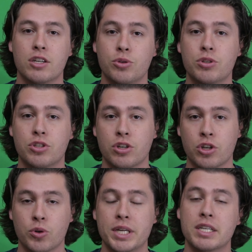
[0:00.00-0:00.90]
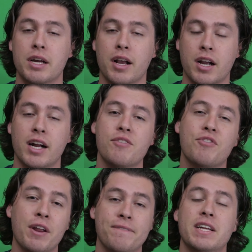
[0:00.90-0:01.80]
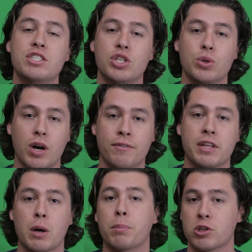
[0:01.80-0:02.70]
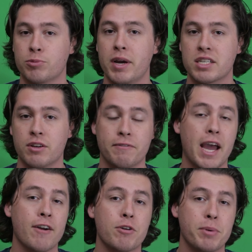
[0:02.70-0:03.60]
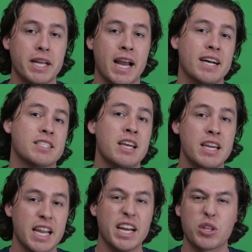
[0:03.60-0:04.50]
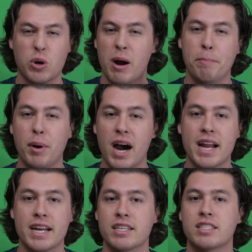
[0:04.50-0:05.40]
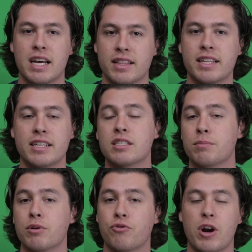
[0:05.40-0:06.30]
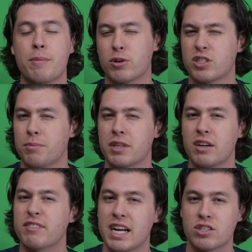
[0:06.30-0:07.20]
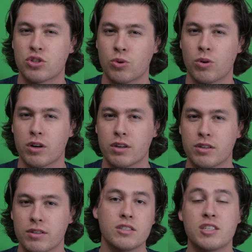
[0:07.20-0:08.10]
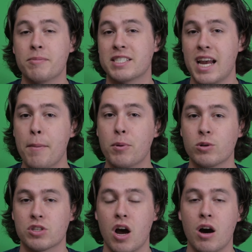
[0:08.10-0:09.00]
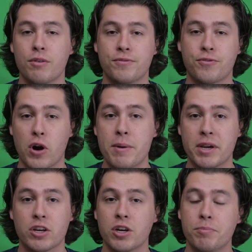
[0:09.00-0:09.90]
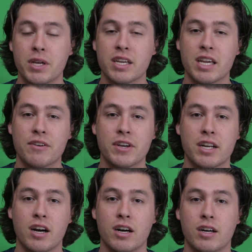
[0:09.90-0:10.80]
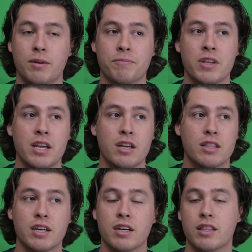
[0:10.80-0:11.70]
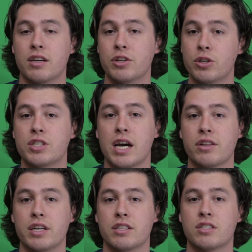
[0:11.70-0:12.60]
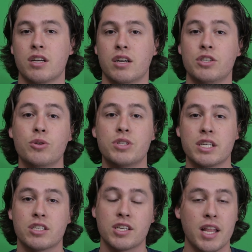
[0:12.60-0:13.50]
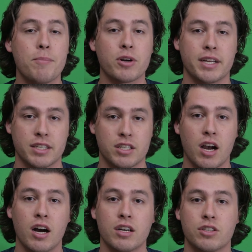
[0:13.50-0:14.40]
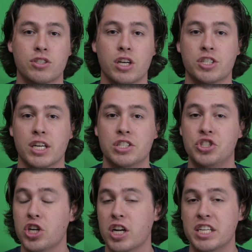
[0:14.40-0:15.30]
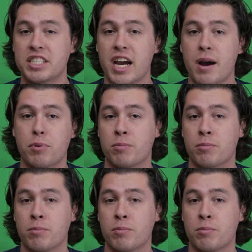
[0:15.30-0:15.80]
to a certain degree to kind of convince you of their perspective. Everybody has either a bias that leads them to frame or something of that sort. Some examples of framing could be even the news outlets using celebrities, such as Johnny Depp